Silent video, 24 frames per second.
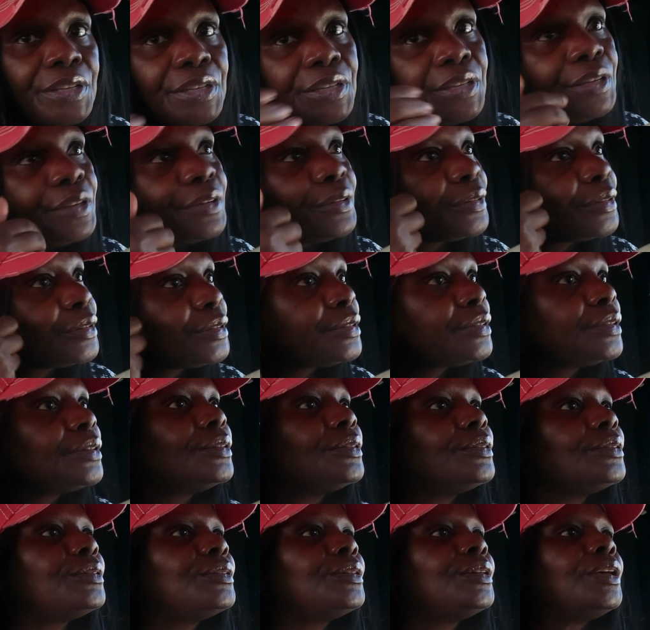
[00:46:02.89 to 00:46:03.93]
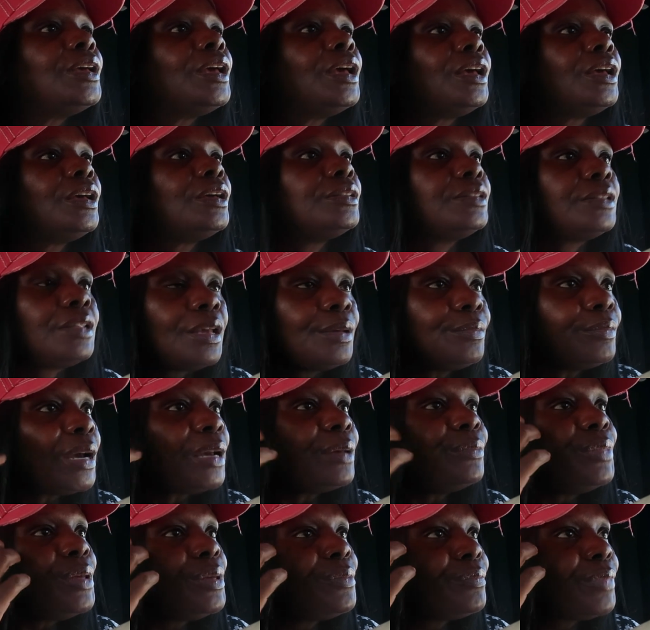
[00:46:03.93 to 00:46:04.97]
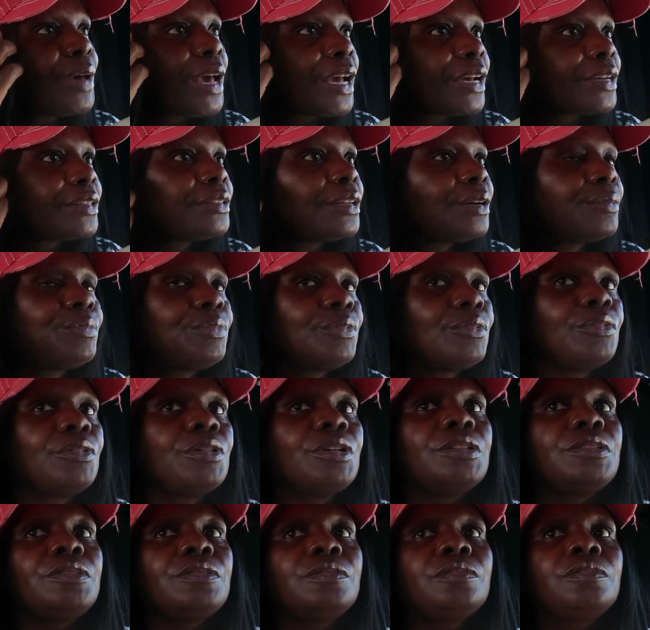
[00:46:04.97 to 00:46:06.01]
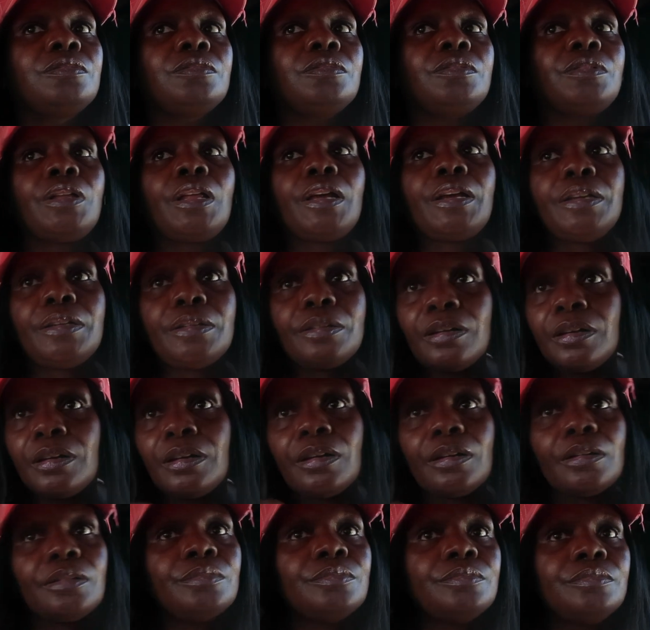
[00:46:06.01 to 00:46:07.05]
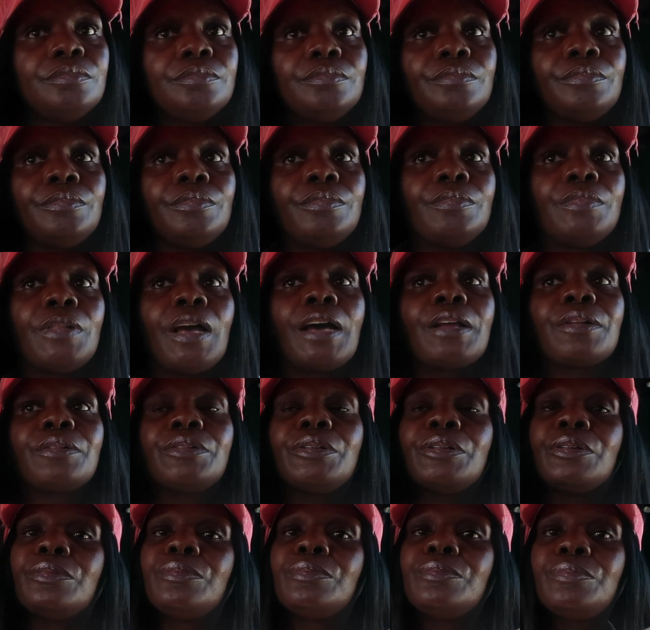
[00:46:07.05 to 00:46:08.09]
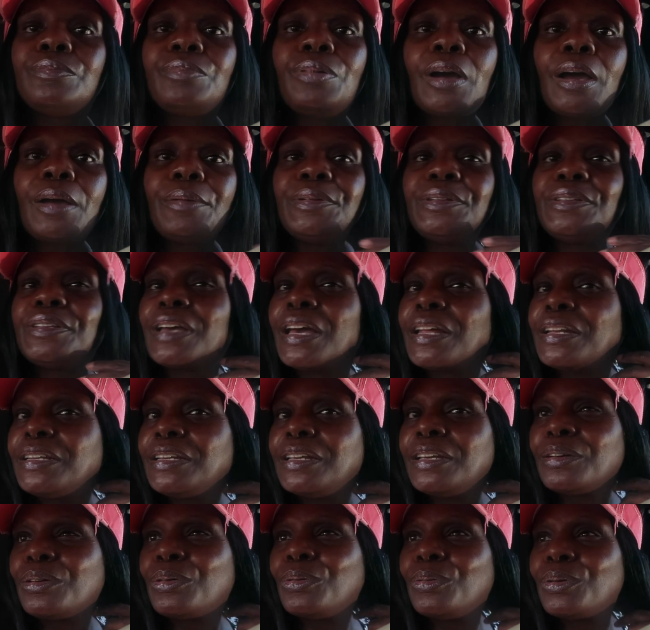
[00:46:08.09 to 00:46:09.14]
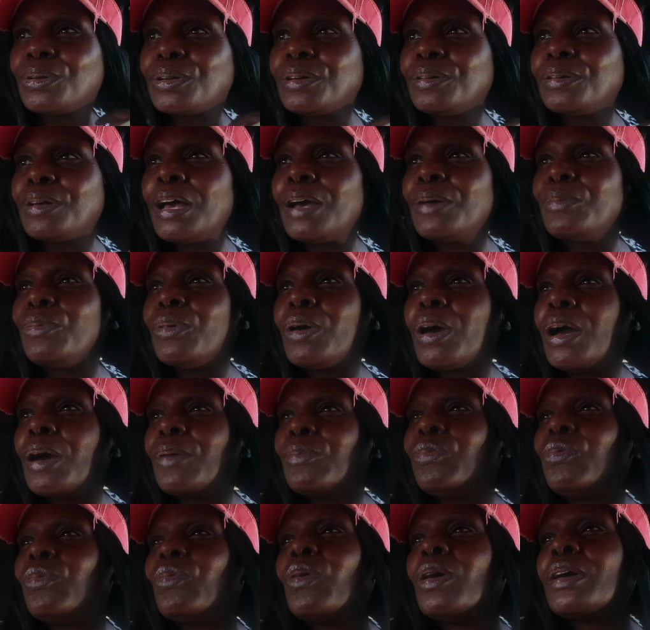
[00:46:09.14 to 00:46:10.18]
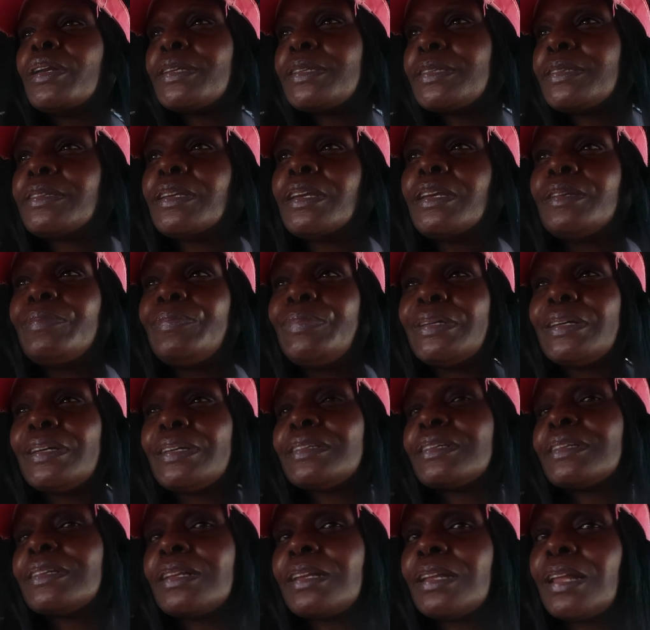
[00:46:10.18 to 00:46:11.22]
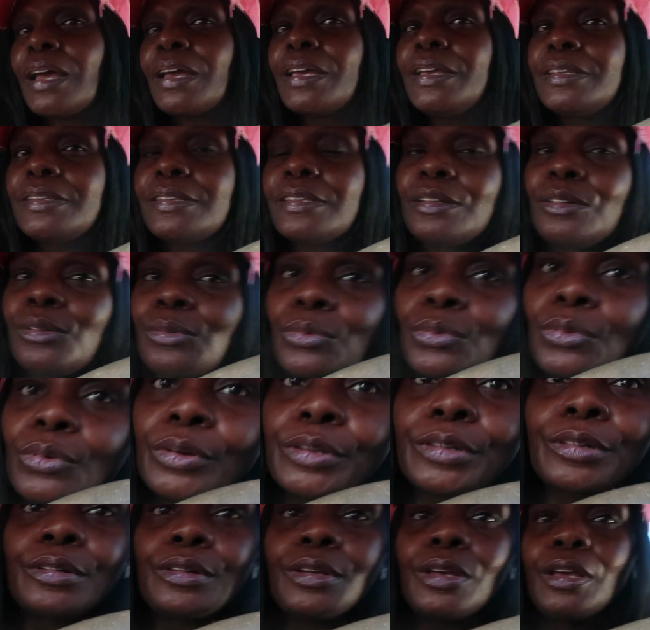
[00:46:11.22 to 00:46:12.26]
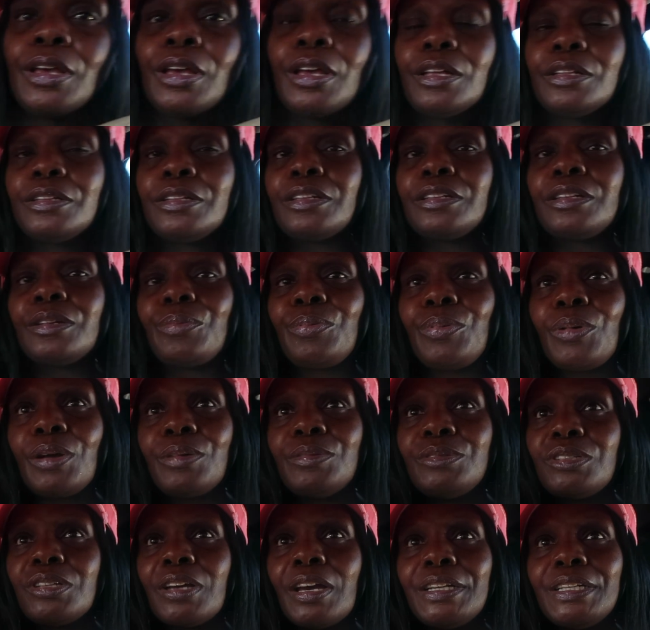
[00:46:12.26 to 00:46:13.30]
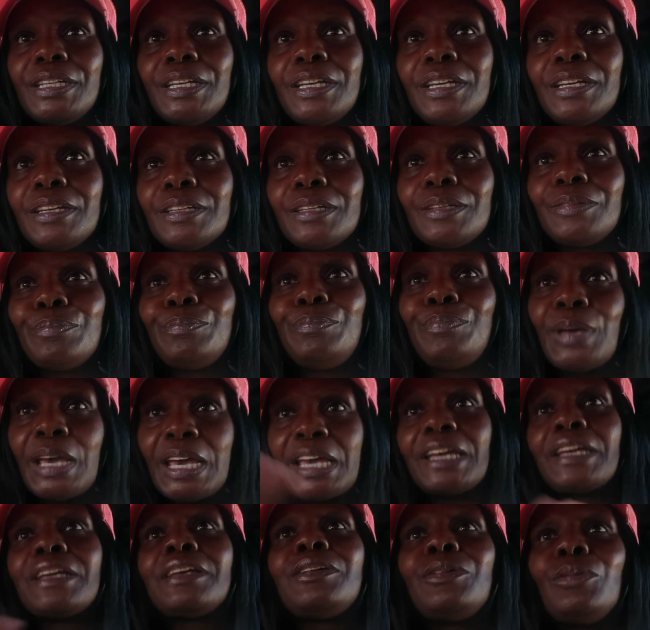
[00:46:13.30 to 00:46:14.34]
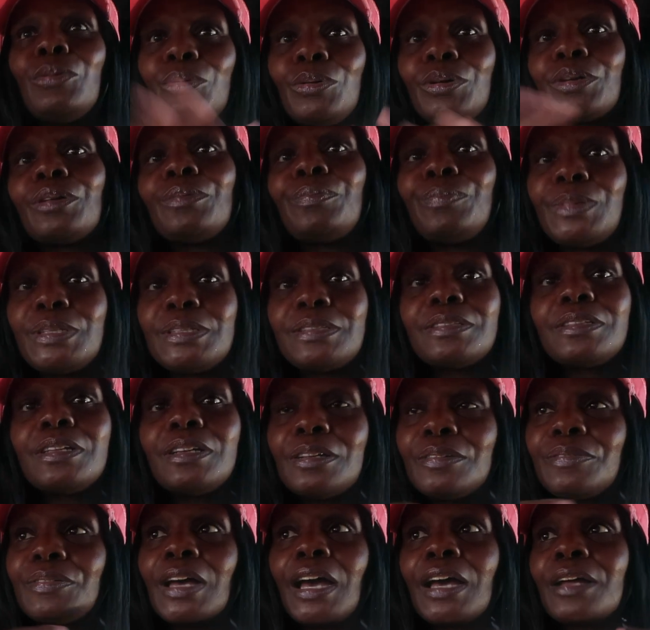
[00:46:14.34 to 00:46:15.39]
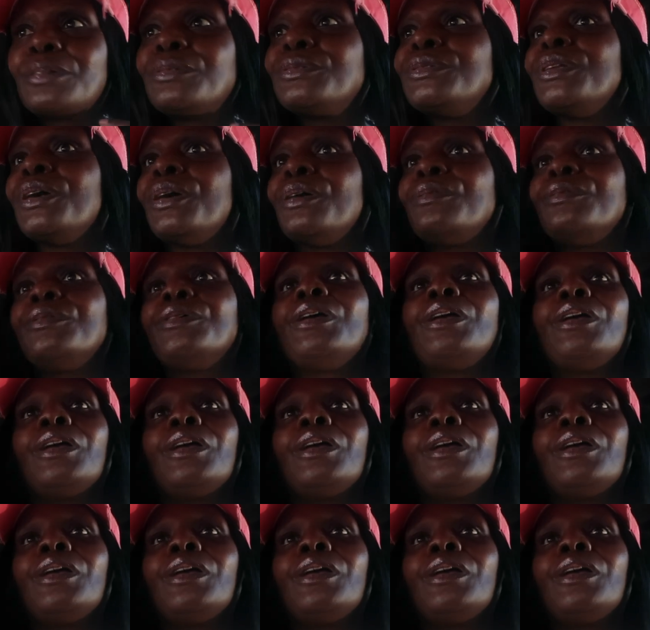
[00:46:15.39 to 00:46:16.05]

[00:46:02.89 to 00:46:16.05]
in here so they might be backed up on like uh, i don't know probably trying to get caught up i, I want to say because of the lights and the water that they're probably trying to get back caught up and stuff i don't know